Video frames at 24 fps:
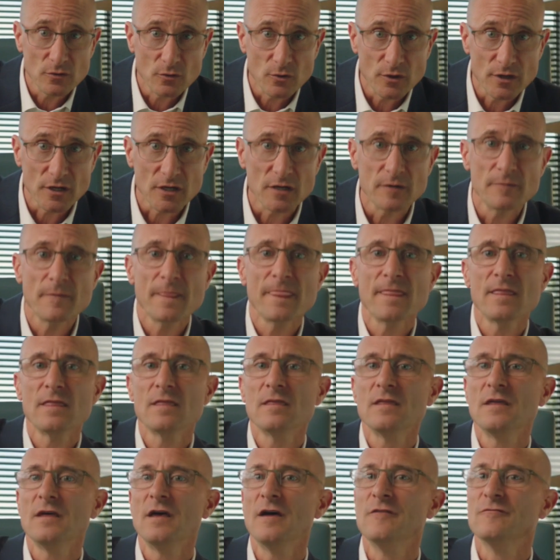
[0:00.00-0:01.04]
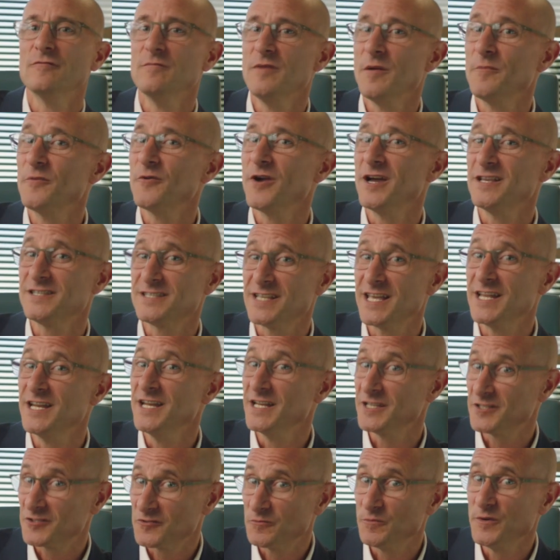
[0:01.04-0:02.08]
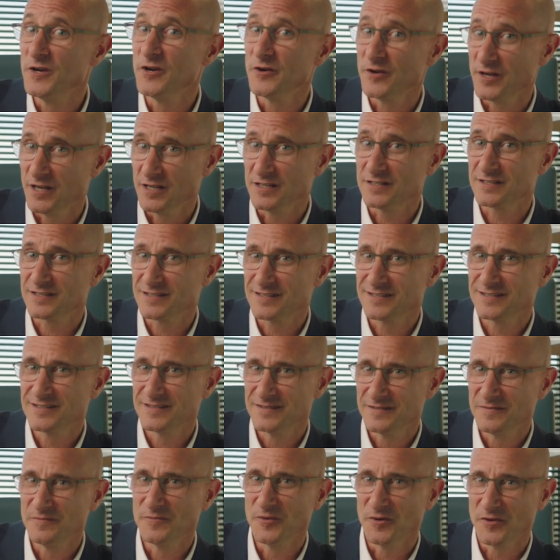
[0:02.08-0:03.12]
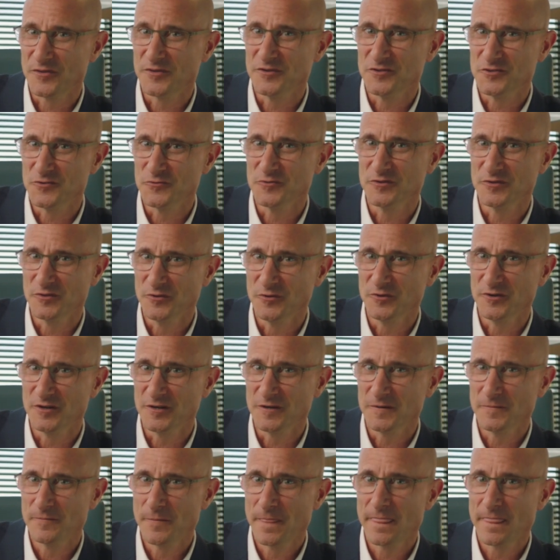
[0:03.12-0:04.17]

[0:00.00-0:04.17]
a lawyer, and remember I said an experienced birth injury lawyer,